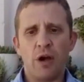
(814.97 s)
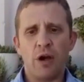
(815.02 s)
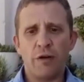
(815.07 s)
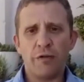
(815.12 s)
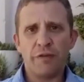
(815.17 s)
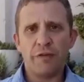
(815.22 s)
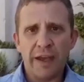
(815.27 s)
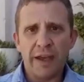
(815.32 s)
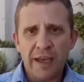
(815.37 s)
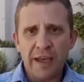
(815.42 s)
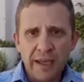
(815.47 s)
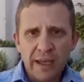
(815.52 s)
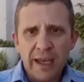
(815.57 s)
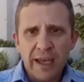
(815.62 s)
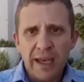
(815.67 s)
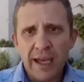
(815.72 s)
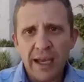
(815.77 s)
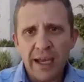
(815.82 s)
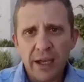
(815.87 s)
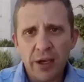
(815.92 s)
of a,
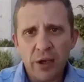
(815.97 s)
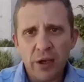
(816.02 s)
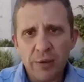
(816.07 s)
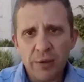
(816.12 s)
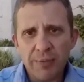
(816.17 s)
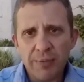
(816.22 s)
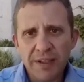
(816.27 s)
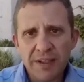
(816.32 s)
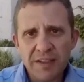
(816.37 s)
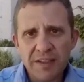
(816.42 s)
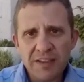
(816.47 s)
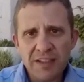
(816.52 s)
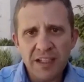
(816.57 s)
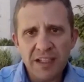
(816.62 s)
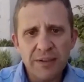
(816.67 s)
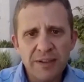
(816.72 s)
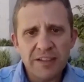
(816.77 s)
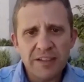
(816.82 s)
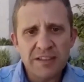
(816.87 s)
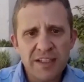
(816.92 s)
hang on, I'm going to
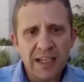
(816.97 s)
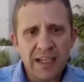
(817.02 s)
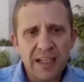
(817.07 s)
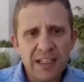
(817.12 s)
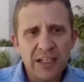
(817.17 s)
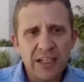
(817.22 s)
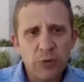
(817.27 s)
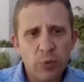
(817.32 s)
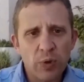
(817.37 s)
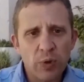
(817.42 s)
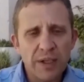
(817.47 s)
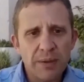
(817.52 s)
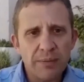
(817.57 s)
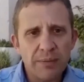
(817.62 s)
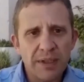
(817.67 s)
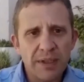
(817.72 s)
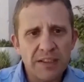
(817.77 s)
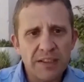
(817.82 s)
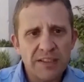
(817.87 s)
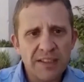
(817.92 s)
tell you exactly what it
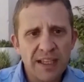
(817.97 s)
means.